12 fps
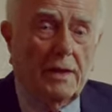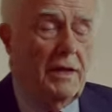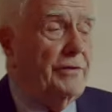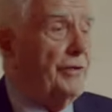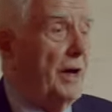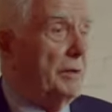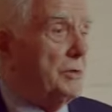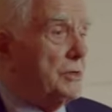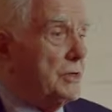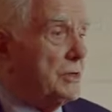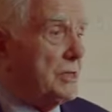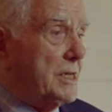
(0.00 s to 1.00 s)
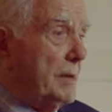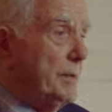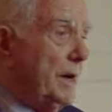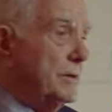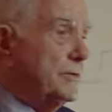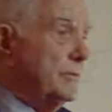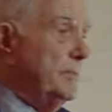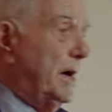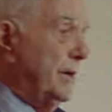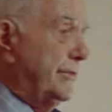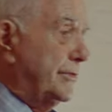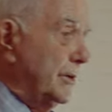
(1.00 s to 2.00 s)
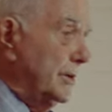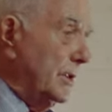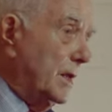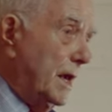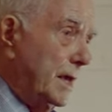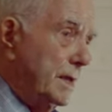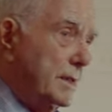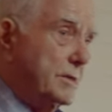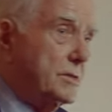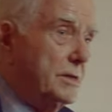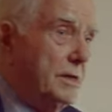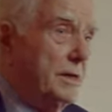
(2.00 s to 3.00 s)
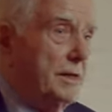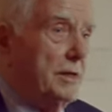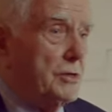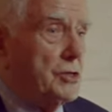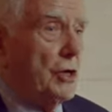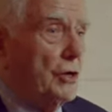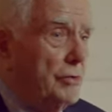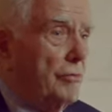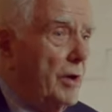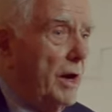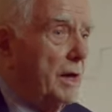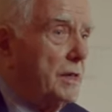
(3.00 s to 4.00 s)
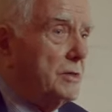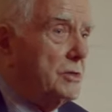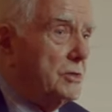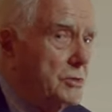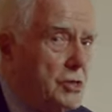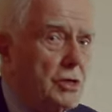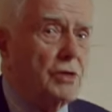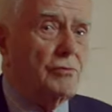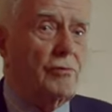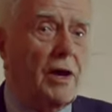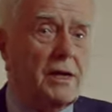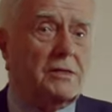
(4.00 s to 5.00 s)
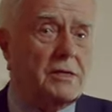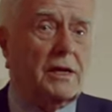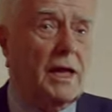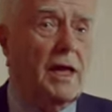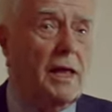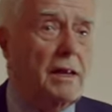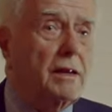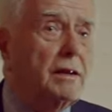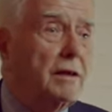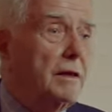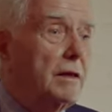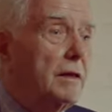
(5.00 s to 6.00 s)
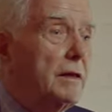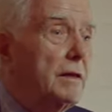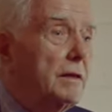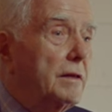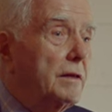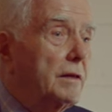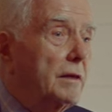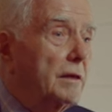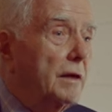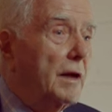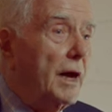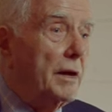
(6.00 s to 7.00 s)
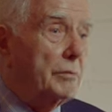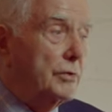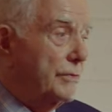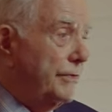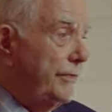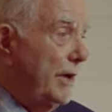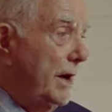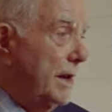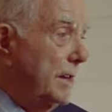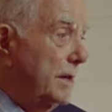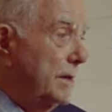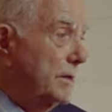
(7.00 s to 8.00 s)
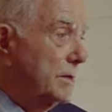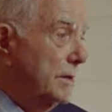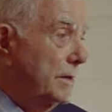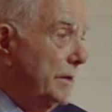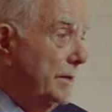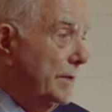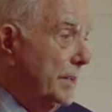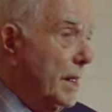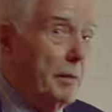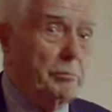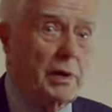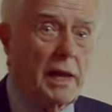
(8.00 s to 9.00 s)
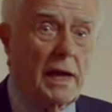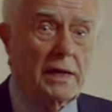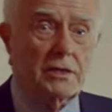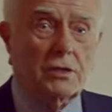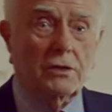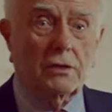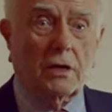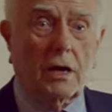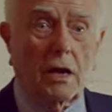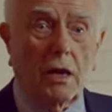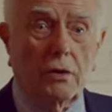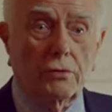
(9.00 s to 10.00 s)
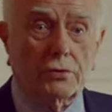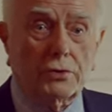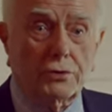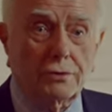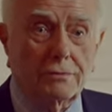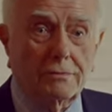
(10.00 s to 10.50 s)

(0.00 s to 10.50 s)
If I was to step out of my front gate, turn right and turn right again, I would find Blighton Close.